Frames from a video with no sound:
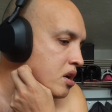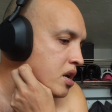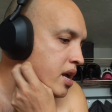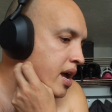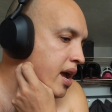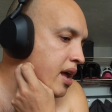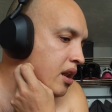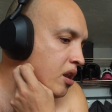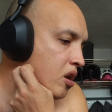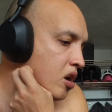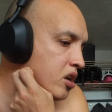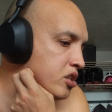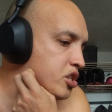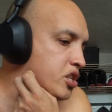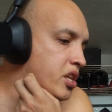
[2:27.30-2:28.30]
At
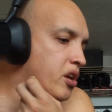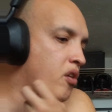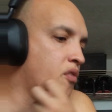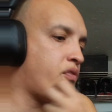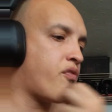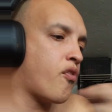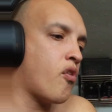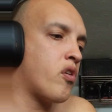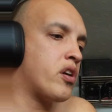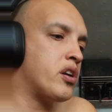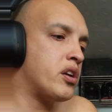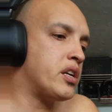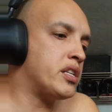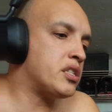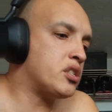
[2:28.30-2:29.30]
launch, the O
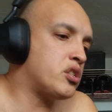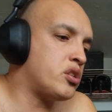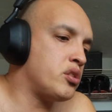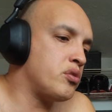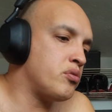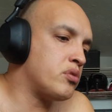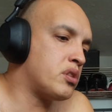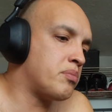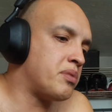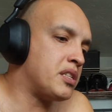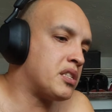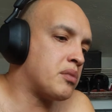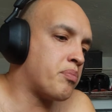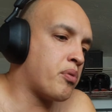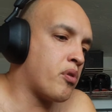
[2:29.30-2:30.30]
four is due to be
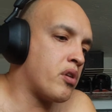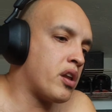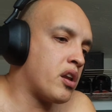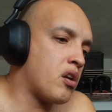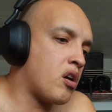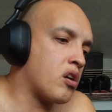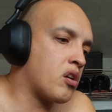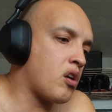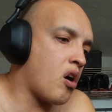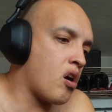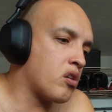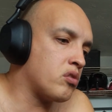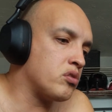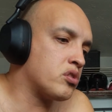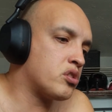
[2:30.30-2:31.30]
supported on
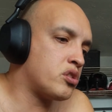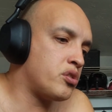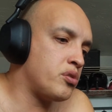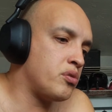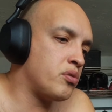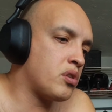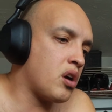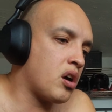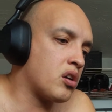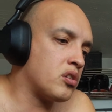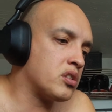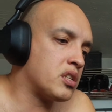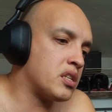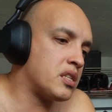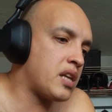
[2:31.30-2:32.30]
Goggles two,
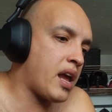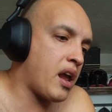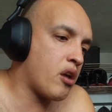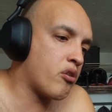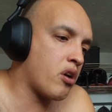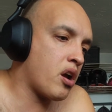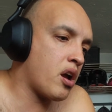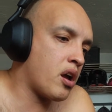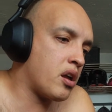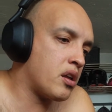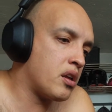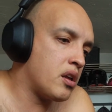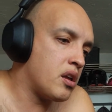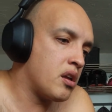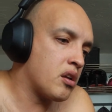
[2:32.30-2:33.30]
Goggles Integra,
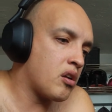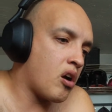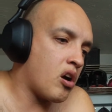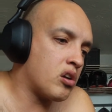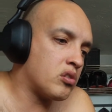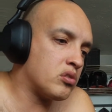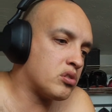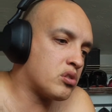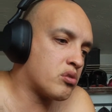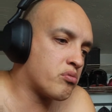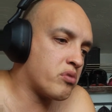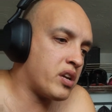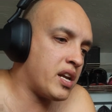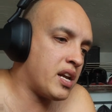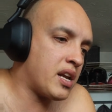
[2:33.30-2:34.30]
Goggles
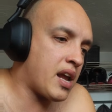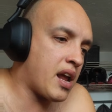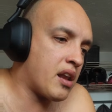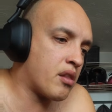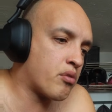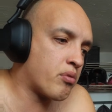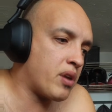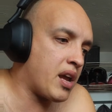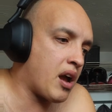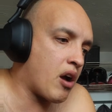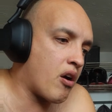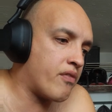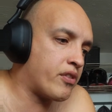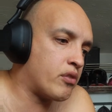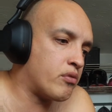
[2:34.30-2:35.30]
three, and N three.
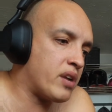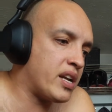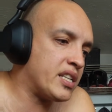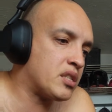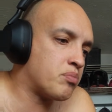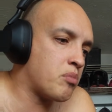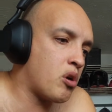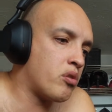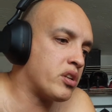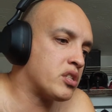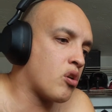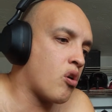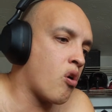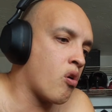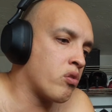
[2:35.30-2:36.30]
However, race mode is
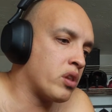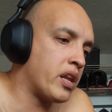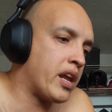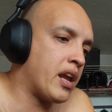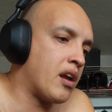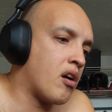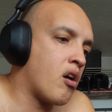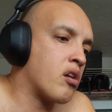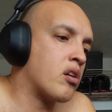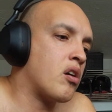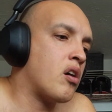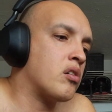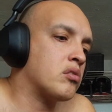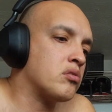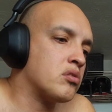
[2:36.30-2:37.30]
only on
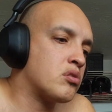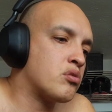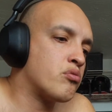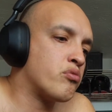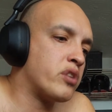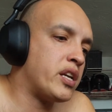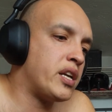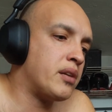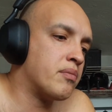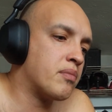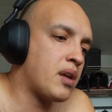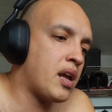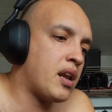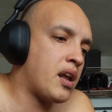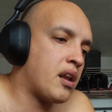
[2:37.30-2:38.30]
Goggles three
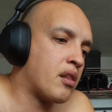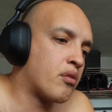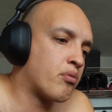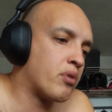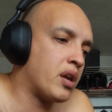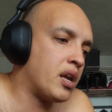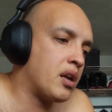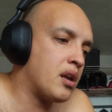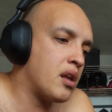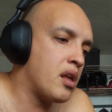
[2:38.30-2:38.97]
and N three.